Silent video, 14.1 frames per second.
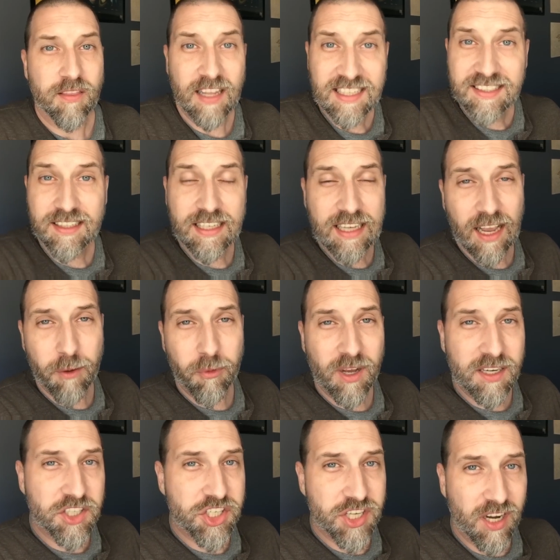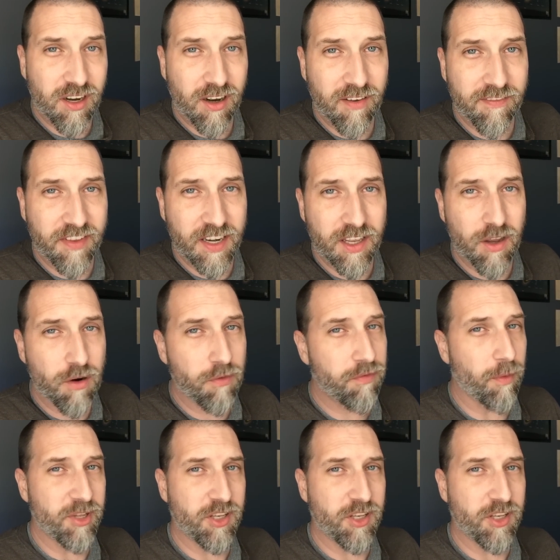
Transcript: Lastly, I wanna share a video from